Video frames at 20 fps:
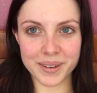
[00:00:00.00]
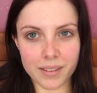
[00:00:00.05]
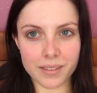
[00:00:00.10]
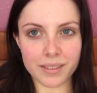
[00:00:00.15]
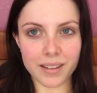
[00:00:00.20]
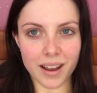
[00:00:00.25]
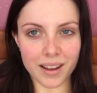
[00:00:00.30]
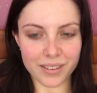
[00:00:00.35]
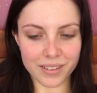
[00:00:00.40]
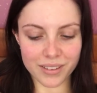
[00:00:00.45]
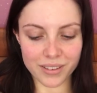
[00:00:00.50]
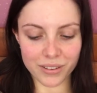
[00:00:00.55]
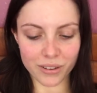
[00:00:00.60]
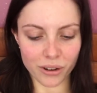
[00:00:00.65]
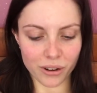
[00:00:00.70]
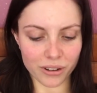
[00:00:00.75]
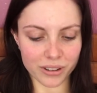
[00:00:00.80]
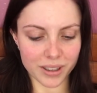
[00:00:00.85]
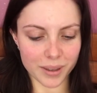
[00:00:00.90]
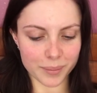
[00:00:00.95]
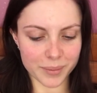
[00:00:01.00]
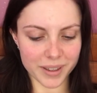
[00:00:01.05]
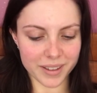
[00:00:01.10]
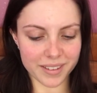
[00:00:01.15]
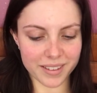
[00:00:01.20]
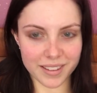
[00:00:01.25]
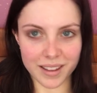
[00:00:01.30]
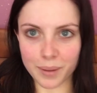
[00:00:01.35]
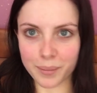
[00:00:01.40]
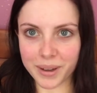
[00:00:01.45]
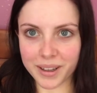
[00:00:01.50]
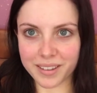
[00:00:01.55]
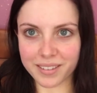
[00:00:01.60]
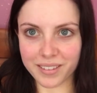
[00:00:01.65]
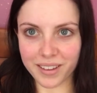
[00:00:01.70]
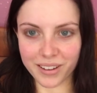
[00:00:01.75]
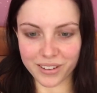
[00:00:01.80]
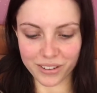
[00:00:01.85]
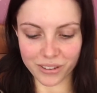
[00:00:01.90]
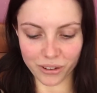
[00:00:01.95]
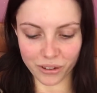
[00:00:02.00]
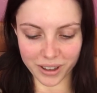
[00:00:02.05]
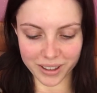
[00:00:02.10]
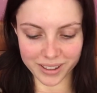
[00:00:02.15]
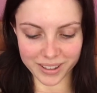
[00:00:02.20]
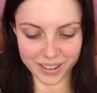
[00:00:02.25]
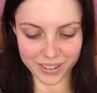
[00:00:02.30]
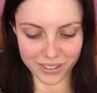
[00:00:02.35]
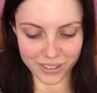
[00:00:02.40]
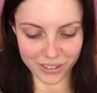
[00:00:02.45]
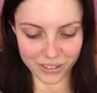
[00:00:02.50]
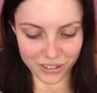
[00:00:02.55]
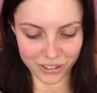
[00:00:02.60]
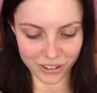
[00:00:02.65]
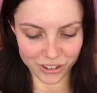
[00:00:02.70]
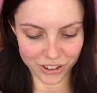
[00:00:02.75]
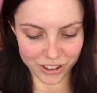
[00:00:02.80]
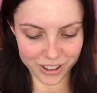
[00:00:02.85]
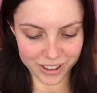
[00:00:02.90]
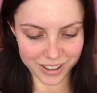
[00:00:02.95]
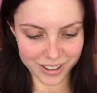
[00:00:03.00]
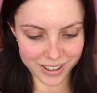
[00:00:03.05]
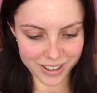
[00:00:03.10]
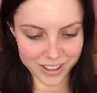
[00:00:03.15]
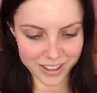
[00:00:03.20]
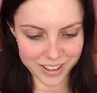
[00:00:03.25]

Last song. I'm guessing that means last song I listened to.